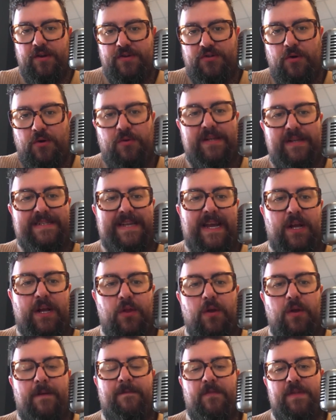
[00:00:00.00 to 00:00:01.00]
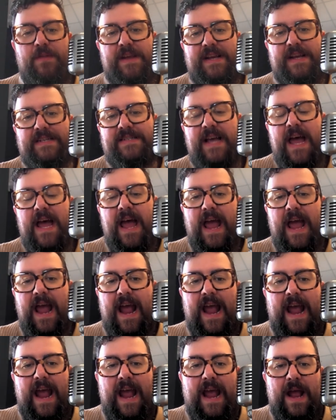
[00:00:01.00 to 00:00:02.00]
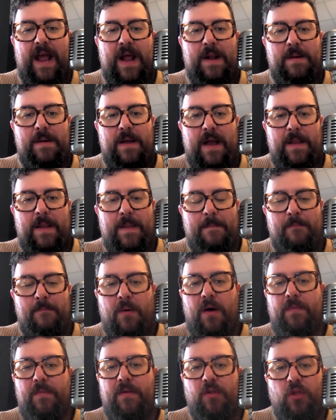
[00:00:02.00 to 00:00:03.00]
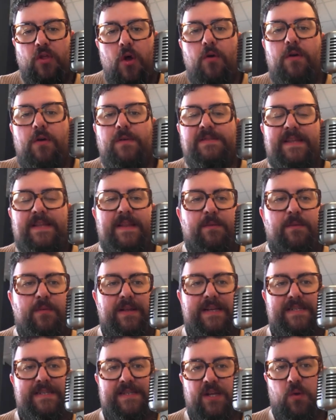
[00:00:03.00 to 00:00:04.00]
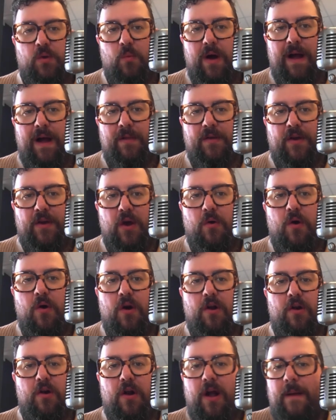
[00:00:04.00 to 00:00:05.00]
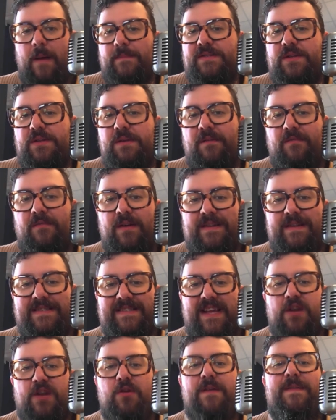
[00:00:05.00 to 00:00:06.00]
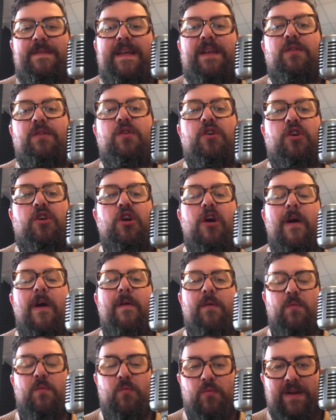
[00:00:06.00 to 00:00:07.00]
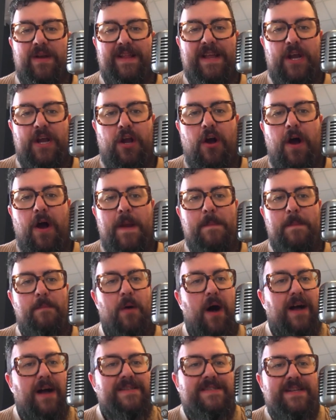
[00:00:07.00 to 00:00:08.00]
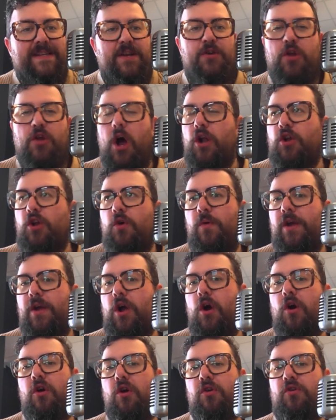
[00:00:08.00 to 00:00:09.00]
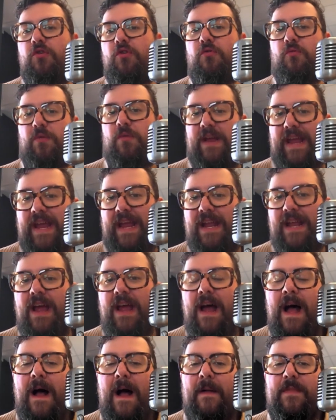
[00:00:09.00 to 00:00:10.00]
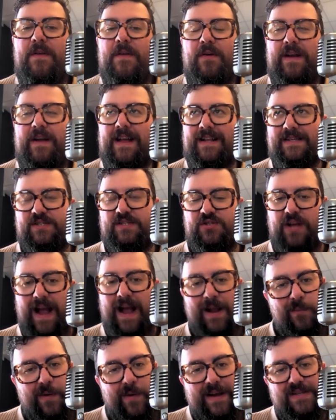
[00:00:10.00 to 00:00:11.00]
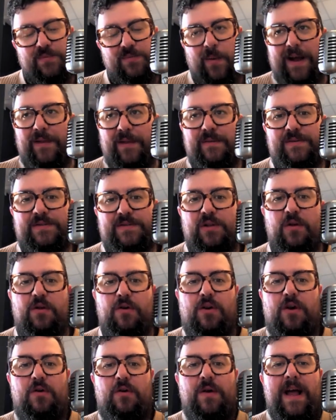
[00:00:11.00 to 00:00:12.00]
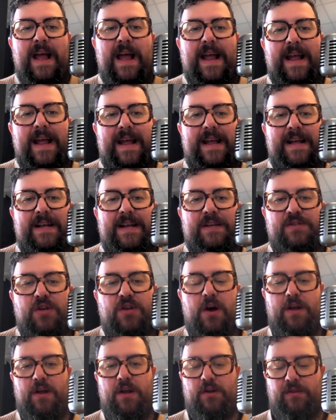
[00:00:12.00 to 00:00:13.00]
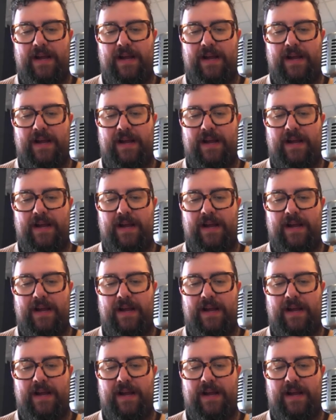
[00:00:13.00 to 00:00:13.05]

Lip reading: totally take a look for these. And the logos that they released a little while ago are absolutely front and center, and they look really good. Boston not going all green. Their kind of sideways Whalers logo is on a